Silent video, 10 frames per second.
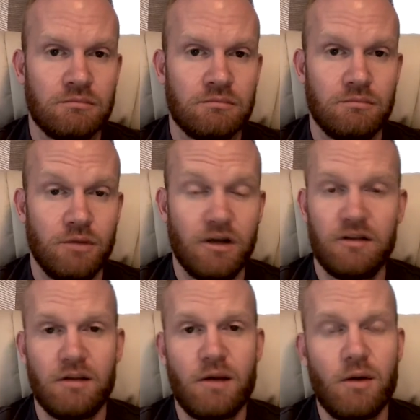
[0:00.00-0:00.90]
We can
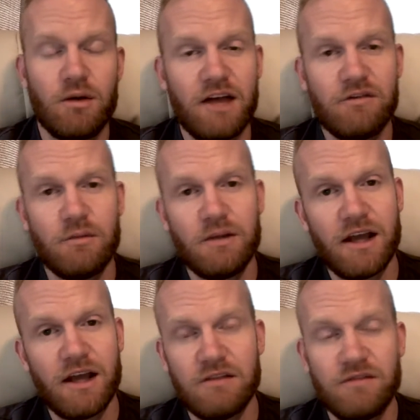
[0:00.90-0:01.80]
think about what life will be
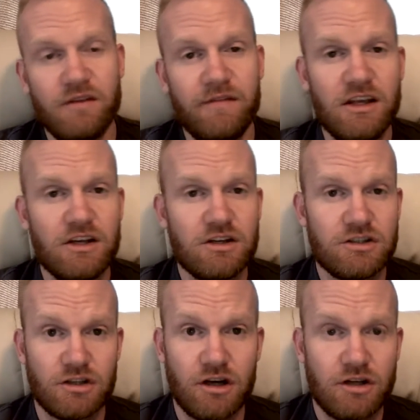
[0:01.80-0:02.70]
like in 50
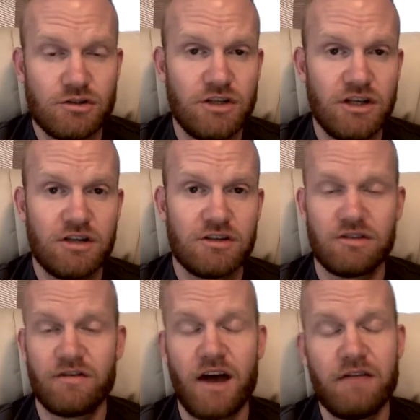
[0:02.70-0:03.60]
years, or 100
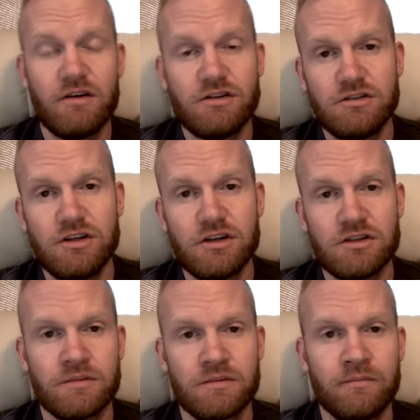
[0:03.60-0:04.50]
years, or 500
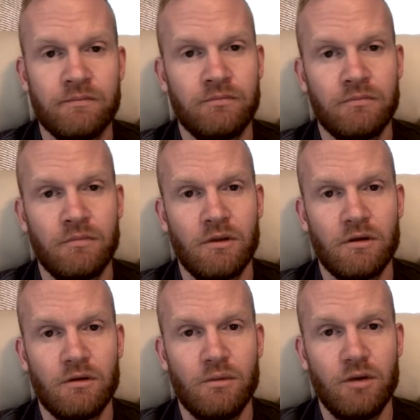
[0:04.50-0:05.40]
years.
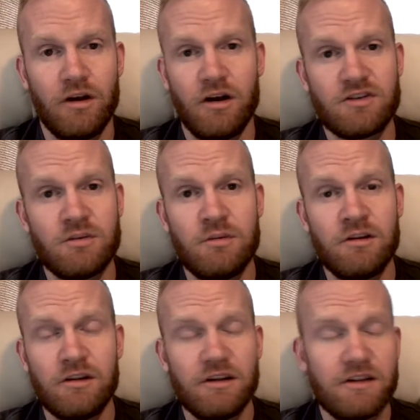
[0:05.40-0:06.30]
We can also
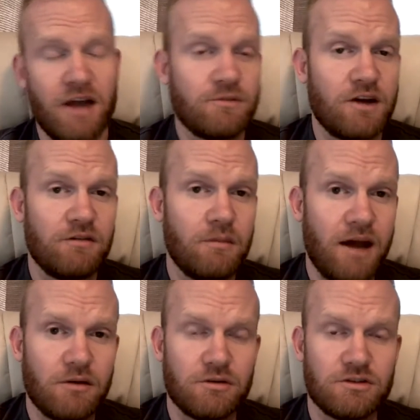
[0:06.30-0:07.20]
mentally time travel
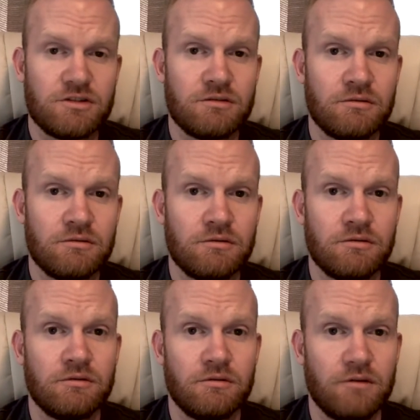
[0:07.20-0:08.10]
backwards,
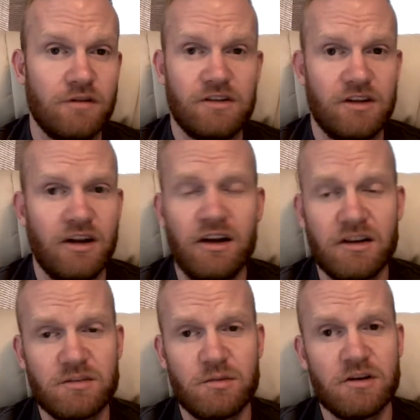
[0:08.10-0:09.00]
revisiting
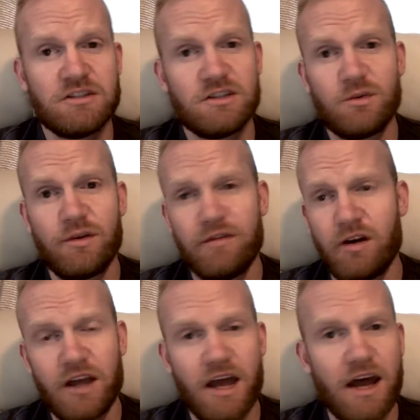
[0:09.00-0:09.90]
experiences we've
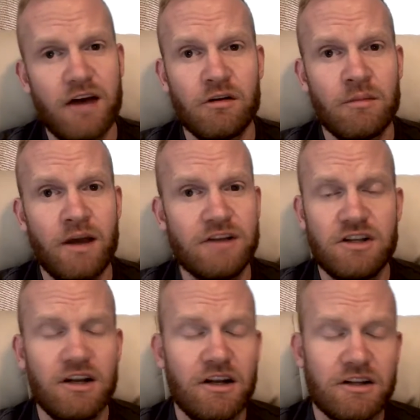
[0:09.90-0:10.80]
already had or
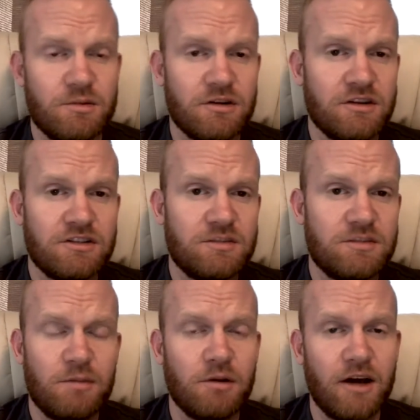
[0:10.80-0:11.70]
imagining experiences
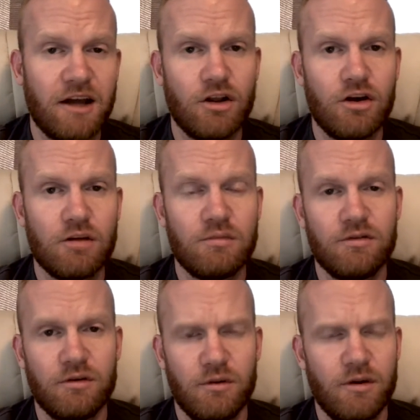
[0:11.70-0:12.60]
people had long
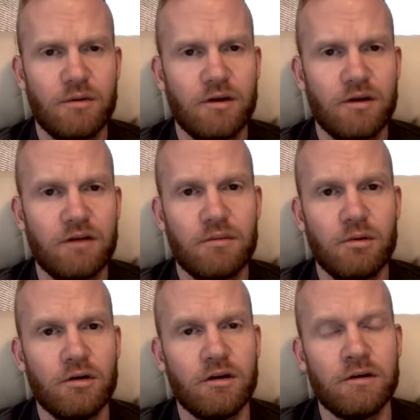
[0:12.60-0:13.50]
before we were ever
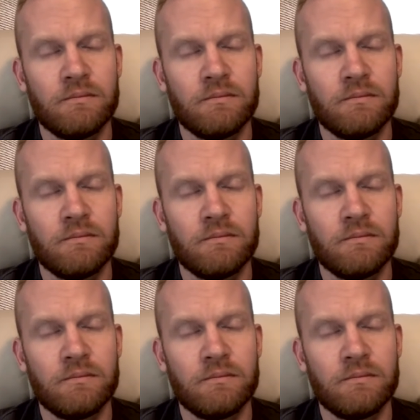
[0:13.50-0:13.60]
born.